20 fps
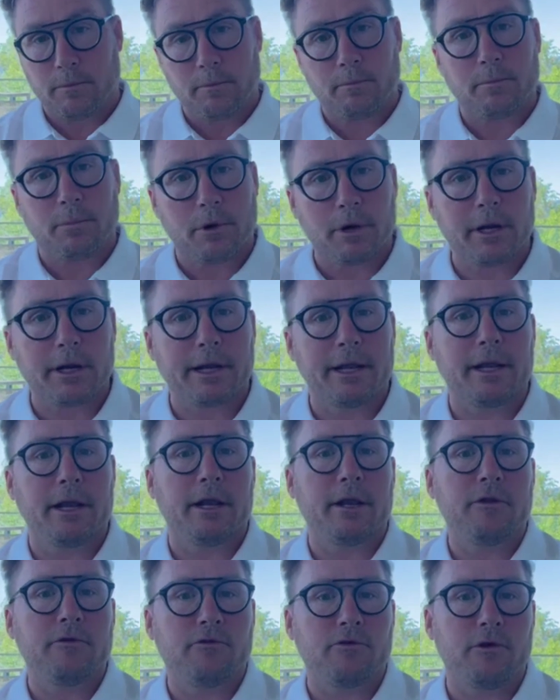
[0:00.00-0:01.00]
putting it
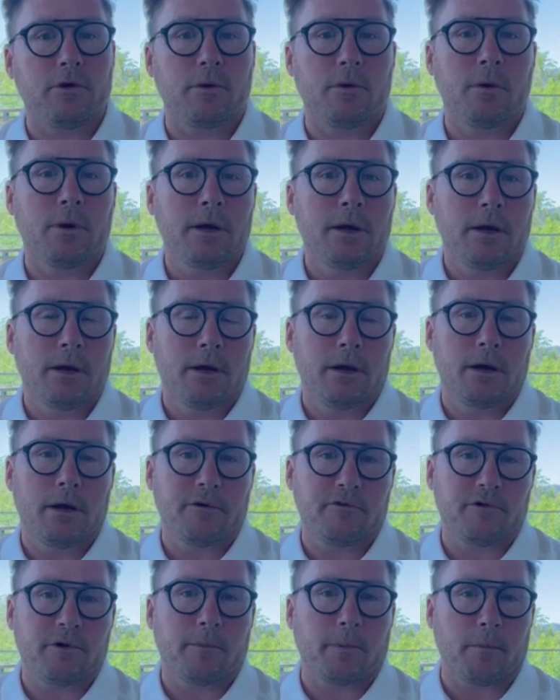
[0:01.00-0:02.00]
into uh,
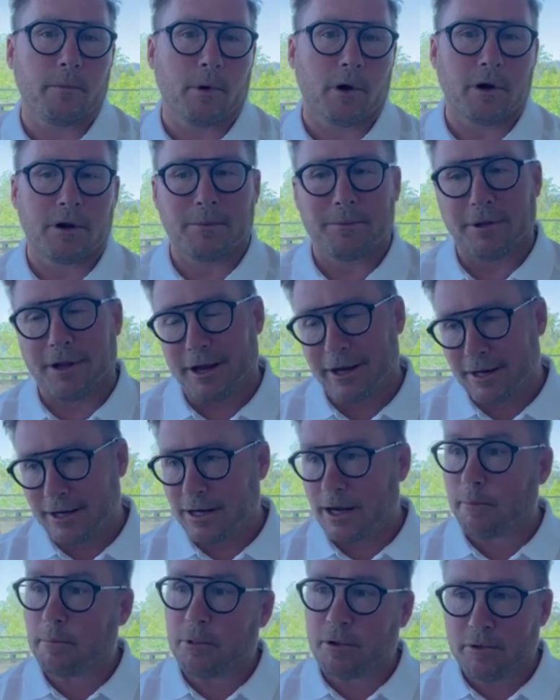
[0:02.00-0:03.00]
triple bottom line,
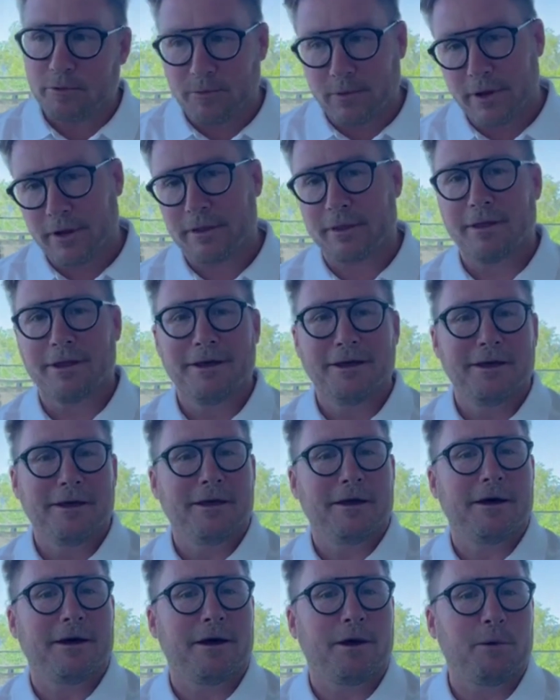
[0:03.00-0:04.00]
coupled with
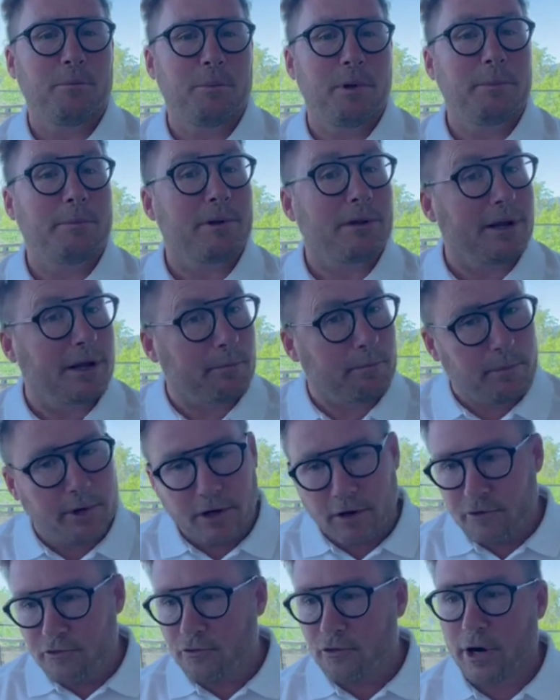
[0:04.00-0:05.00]
uh, people like
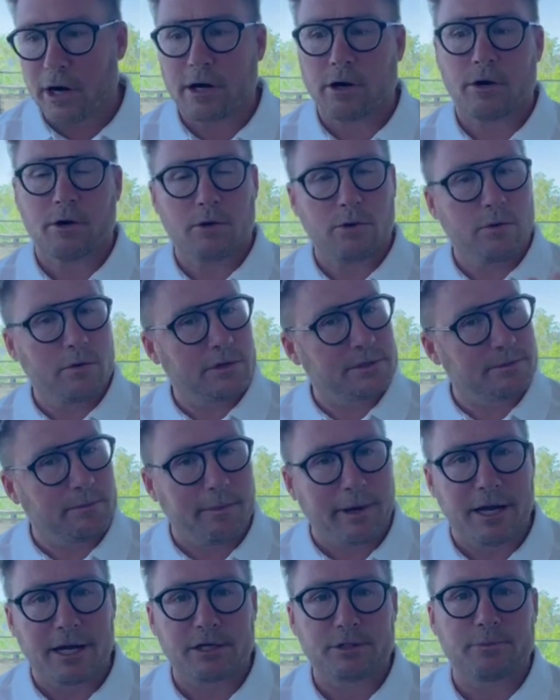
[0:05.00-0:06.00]
Peter Drucker, who is
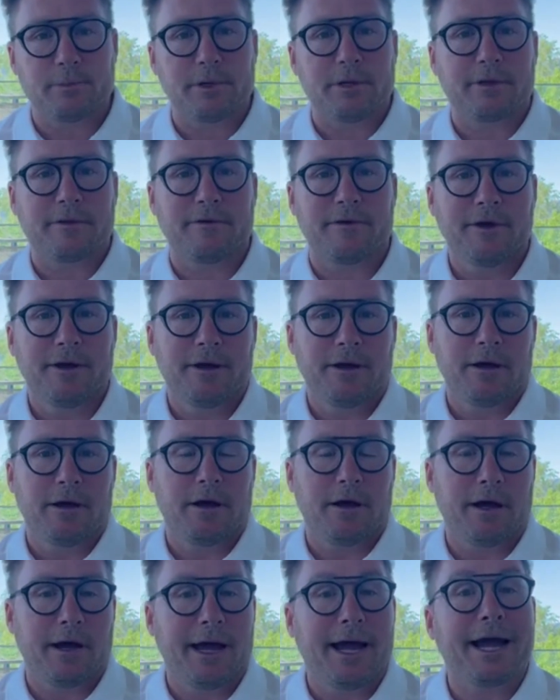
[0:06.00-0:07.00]
management
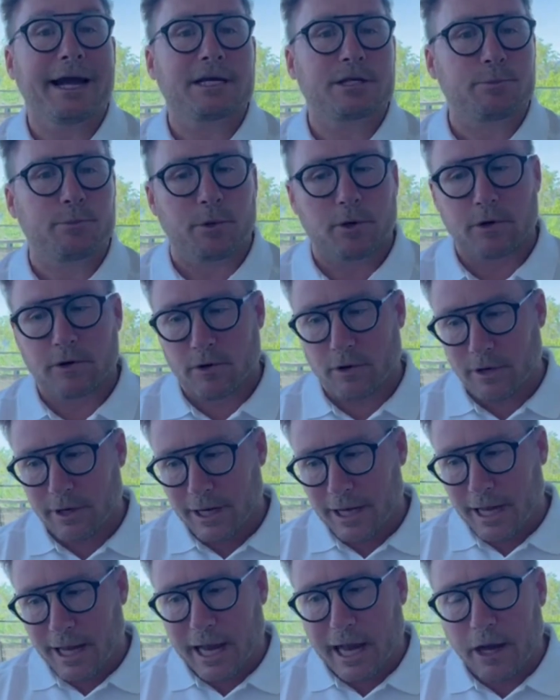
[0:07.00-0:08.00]
uh, expert on
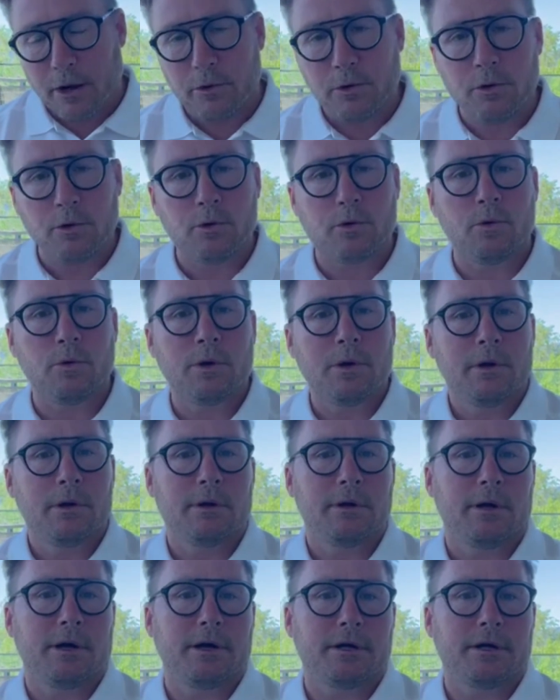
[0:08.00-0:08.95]
how you uh,